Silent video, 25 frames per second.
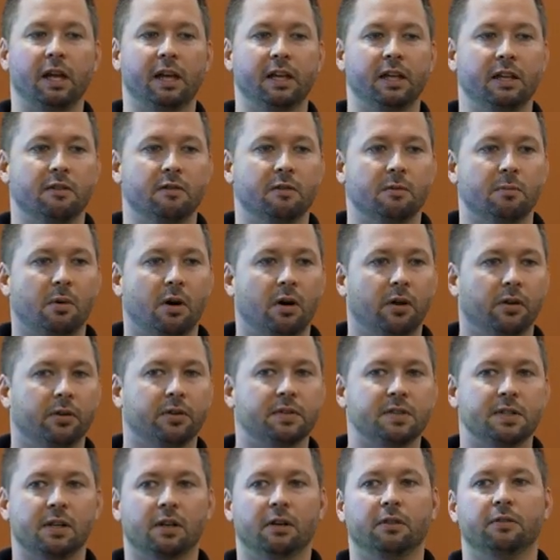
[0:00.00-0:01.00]
I give them all their
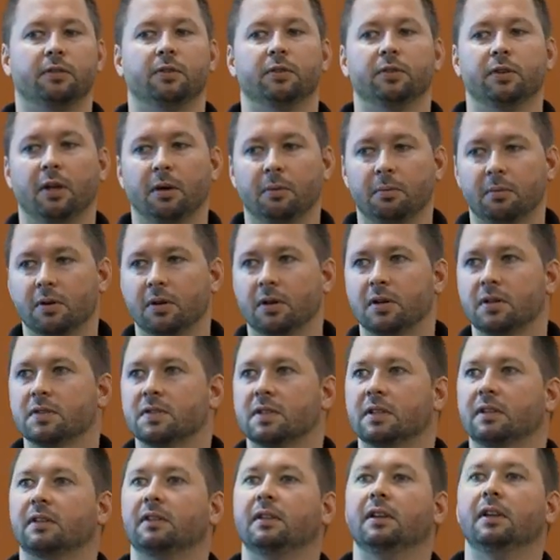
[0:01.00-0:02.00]
telephone
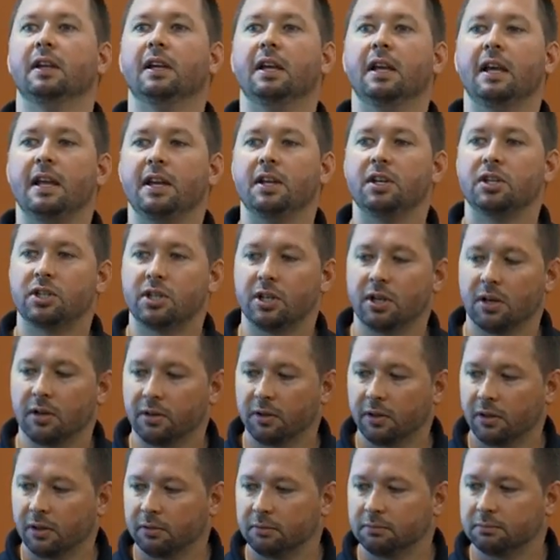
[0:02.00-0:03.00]
numbers and share
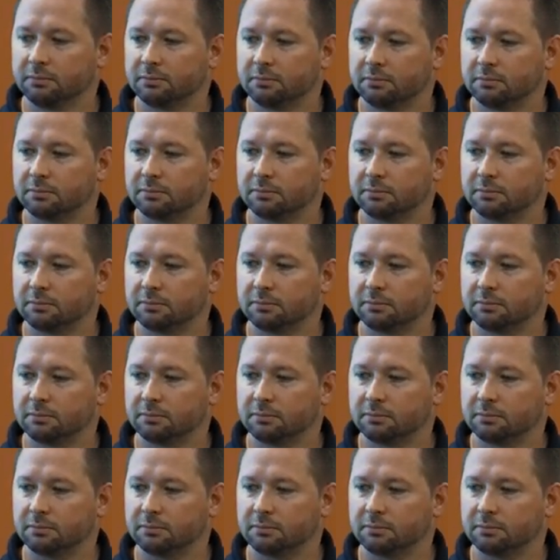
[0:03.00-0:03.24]
their